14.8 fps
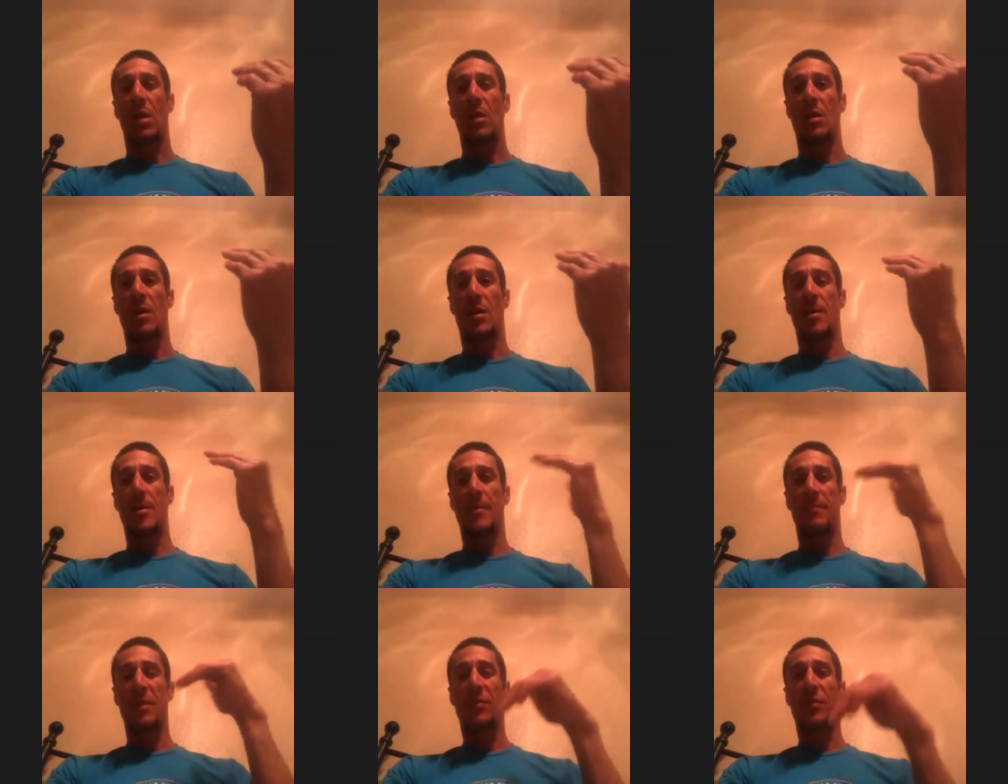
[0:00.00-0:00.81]

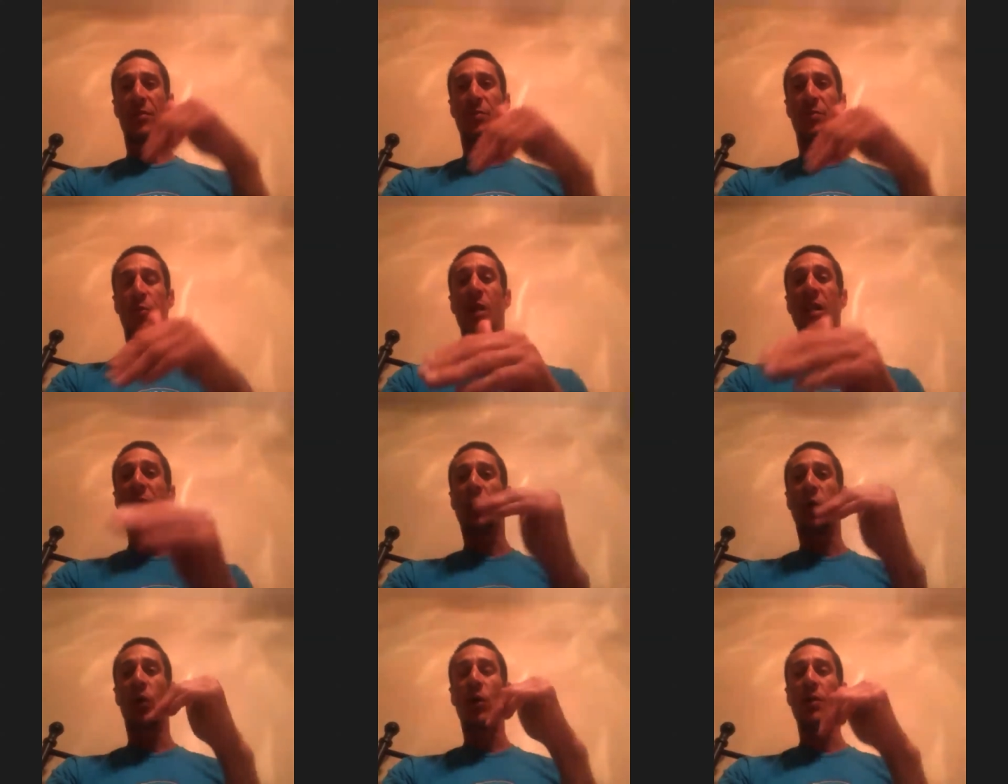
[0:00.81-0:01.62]
It's
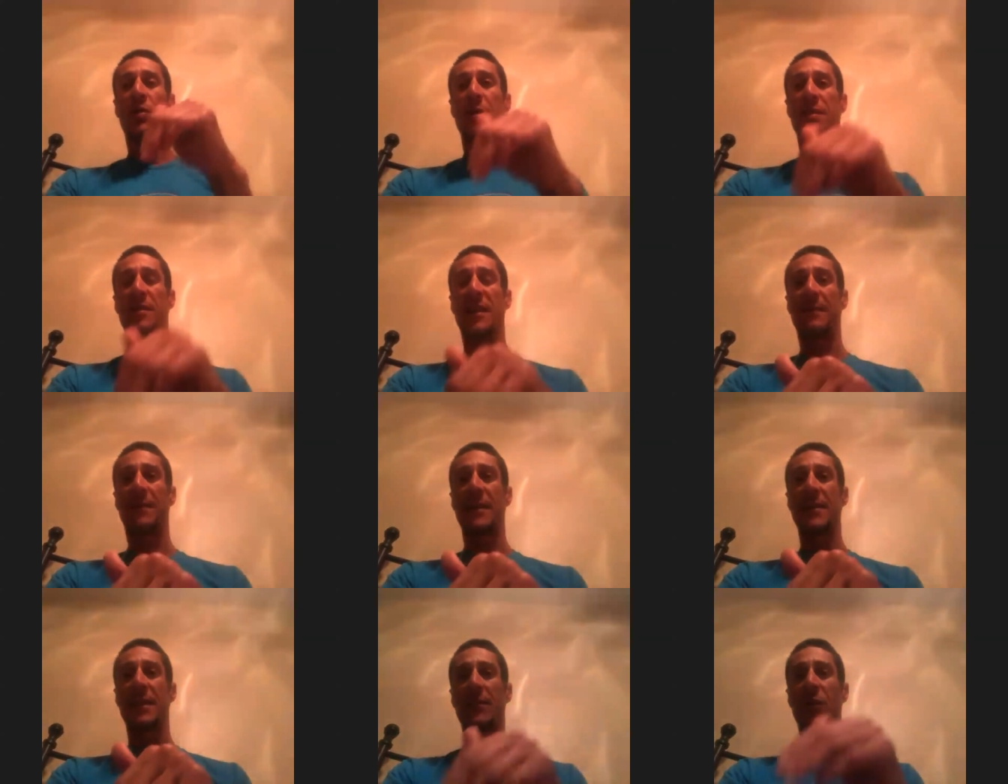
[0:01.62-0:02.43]
rolling course and
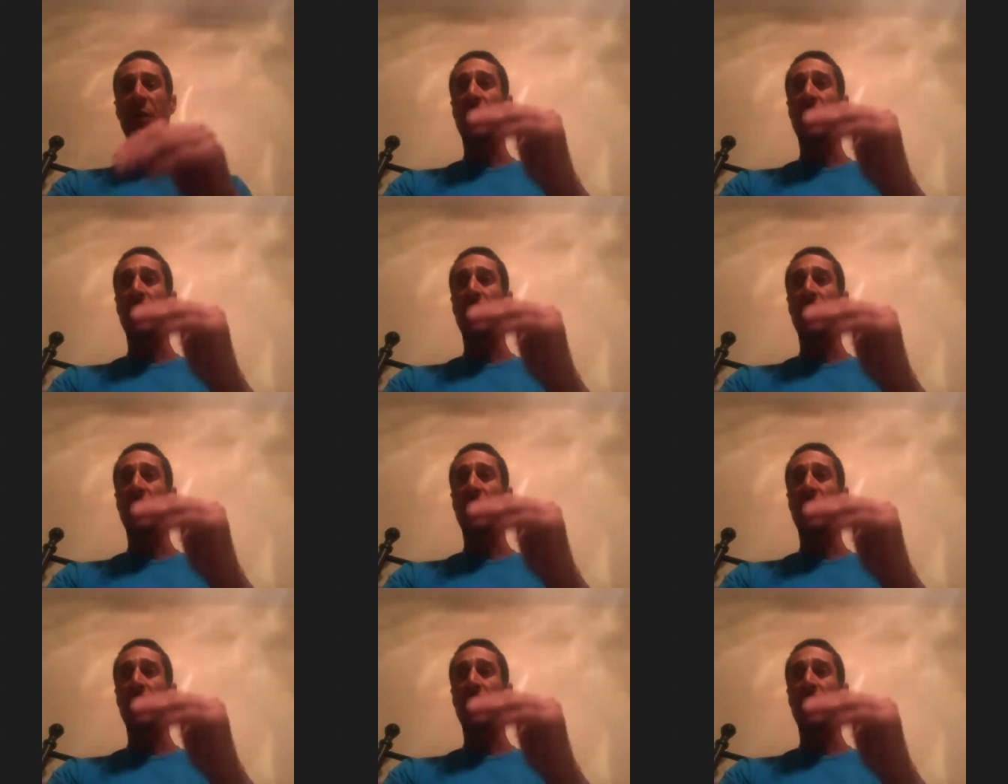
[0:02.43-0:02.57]
stuff like that.